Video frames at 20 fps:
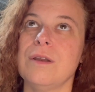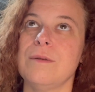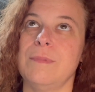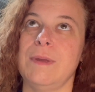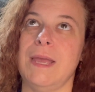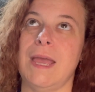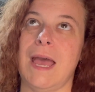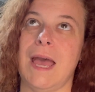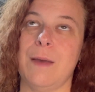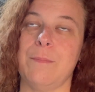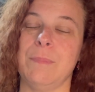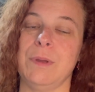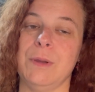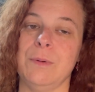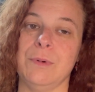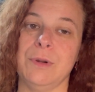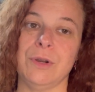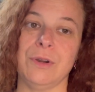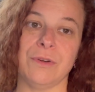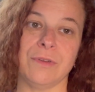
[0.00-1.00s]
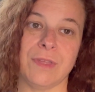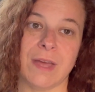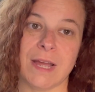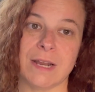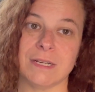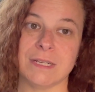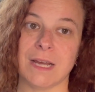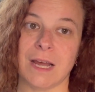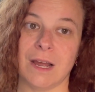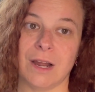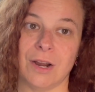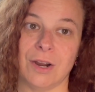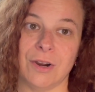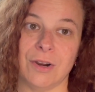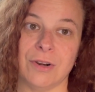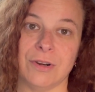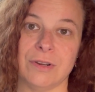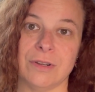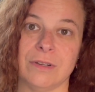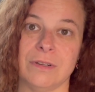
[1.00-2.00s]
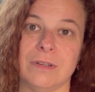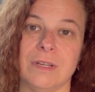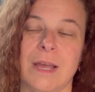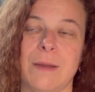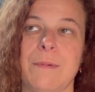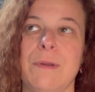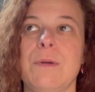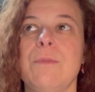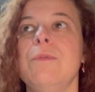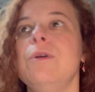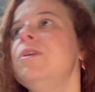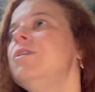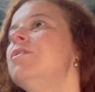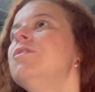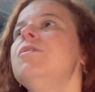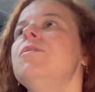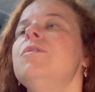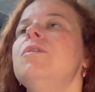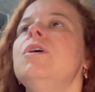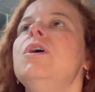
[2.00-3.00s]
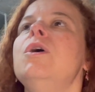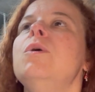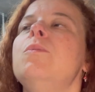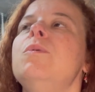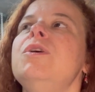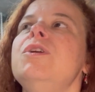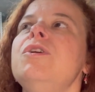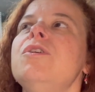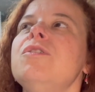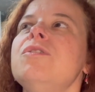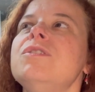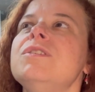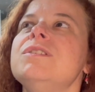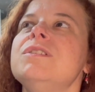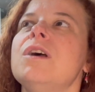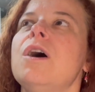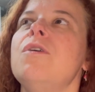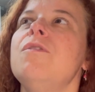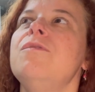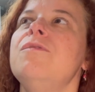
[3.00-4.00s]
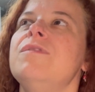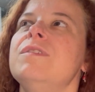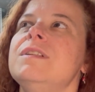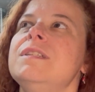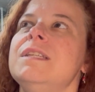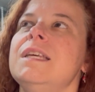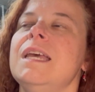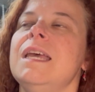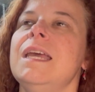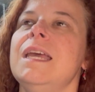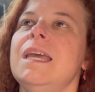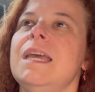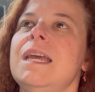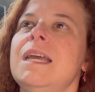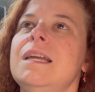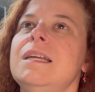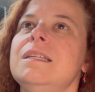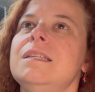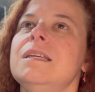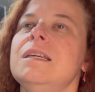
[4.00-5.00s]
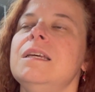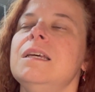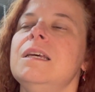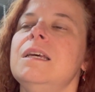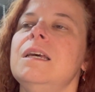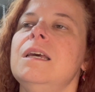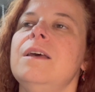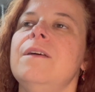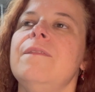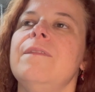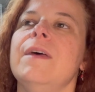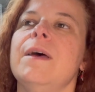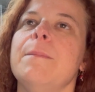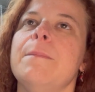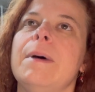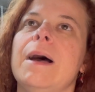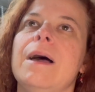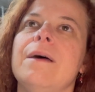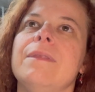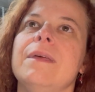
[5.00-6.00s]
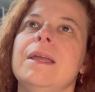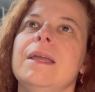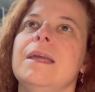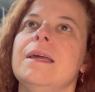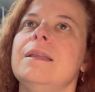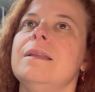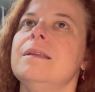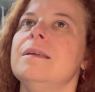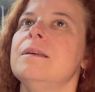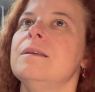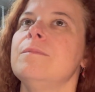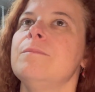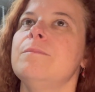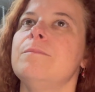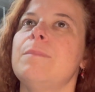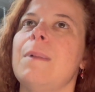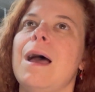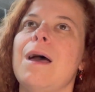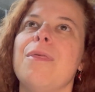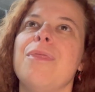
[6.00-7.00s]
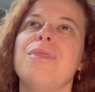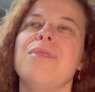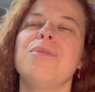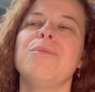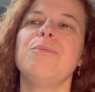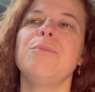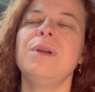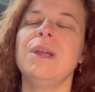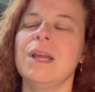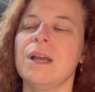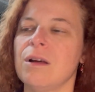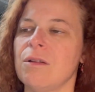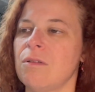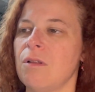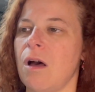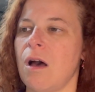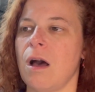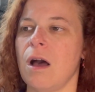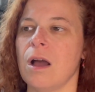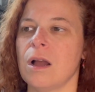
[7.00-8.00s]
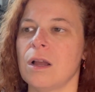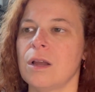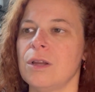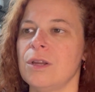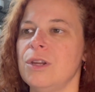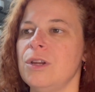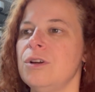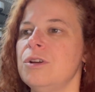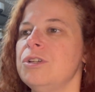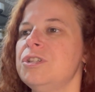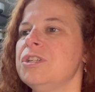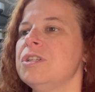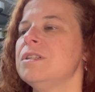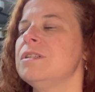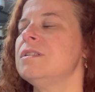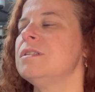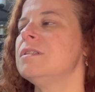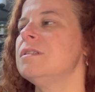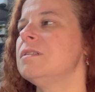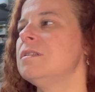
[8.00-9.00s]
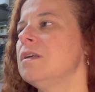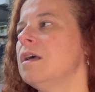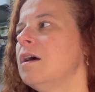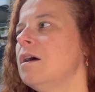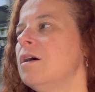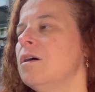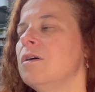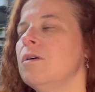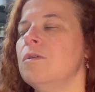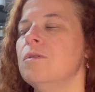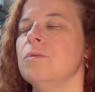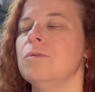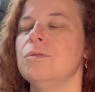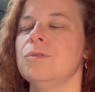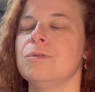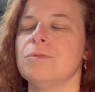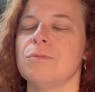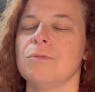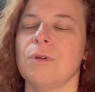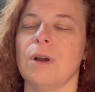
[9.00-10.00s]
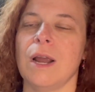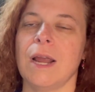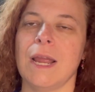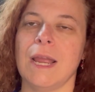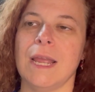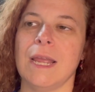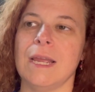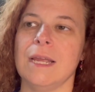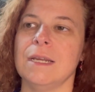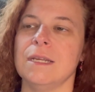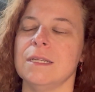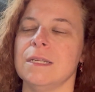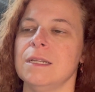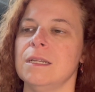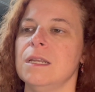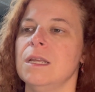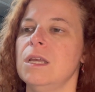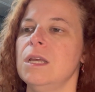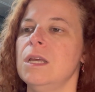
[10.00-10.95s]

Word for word: to be happy when you're that tired. I mean, when you're when you're so fatigued that by the end of, by three o'clock you're just so drained and